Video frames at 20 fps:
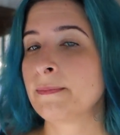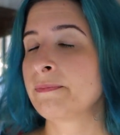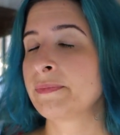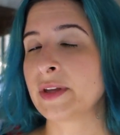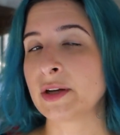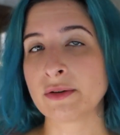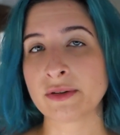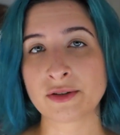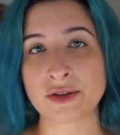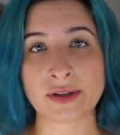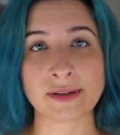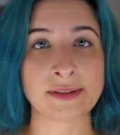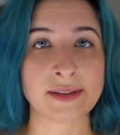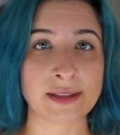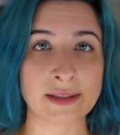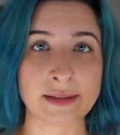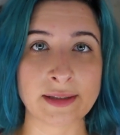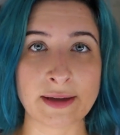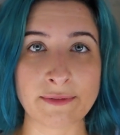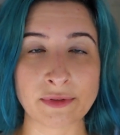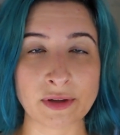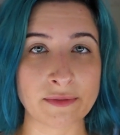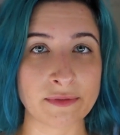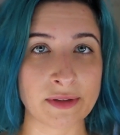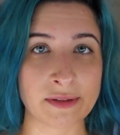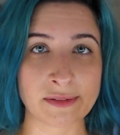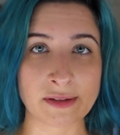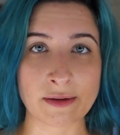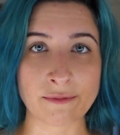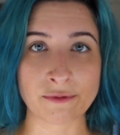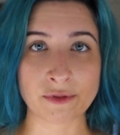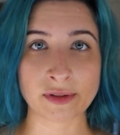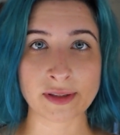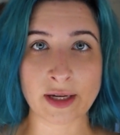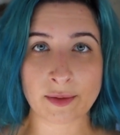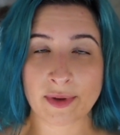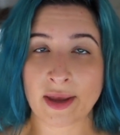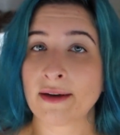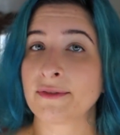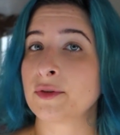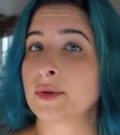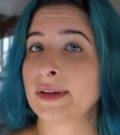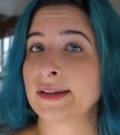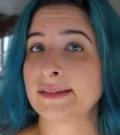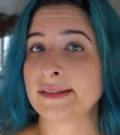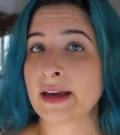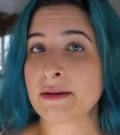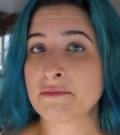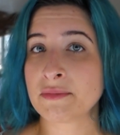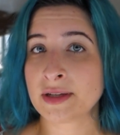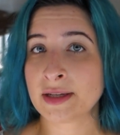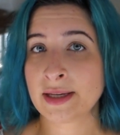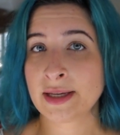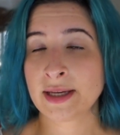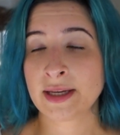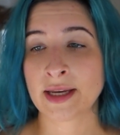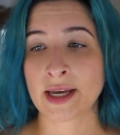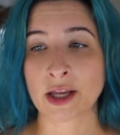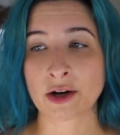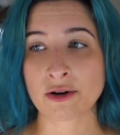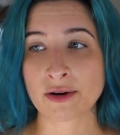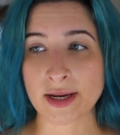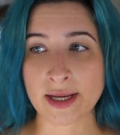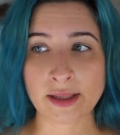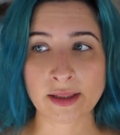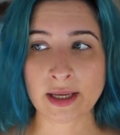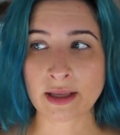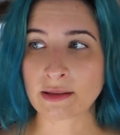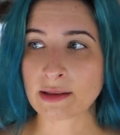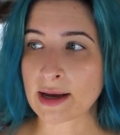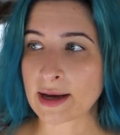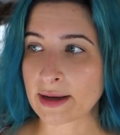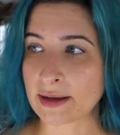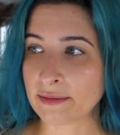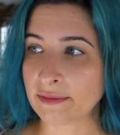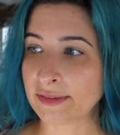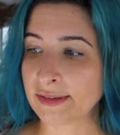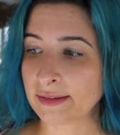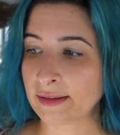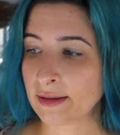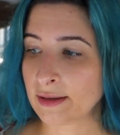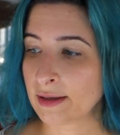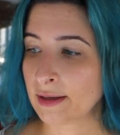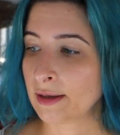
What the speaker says: There's just a level of discomfort that we have to accept in our daily lives.